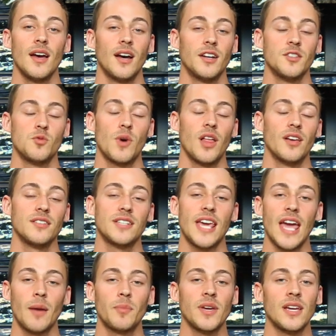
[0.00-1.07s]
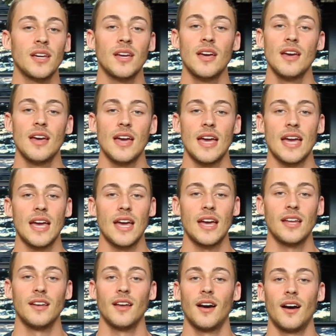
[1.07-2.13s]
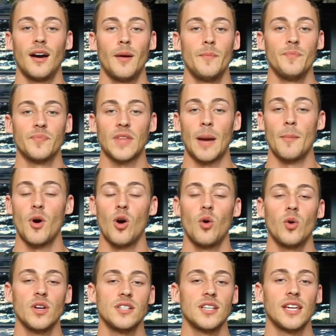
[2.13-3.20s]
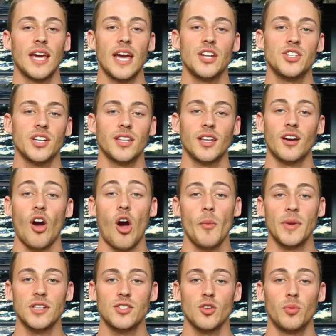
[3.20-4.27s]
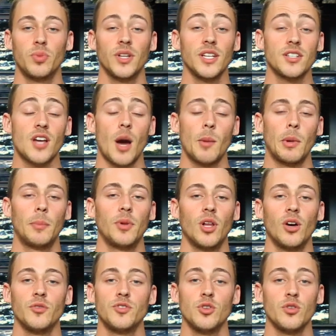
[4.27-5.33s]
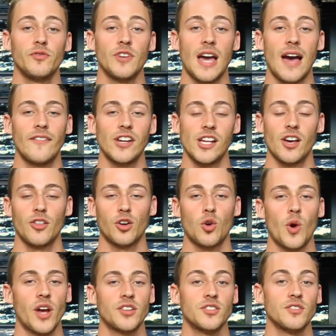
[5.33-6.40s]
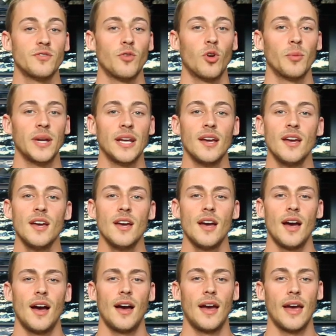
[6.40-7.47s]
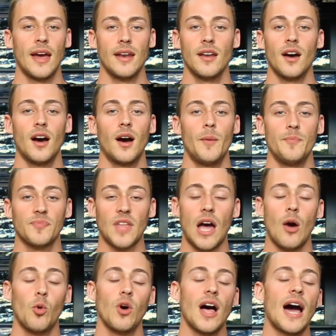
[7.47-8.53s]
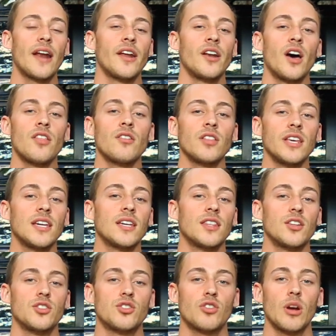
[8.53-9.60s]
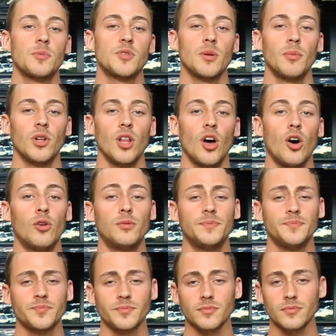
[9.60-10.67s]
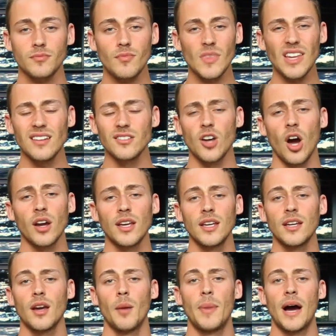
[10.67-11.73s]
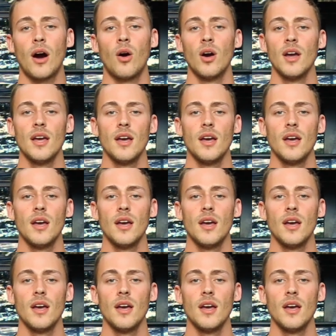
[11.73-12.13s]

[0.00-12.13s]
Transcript: as well as camping, and I'm always engaging in the comments, so please comment below too if you have any other questions for me. And I will add another link in the description below talking about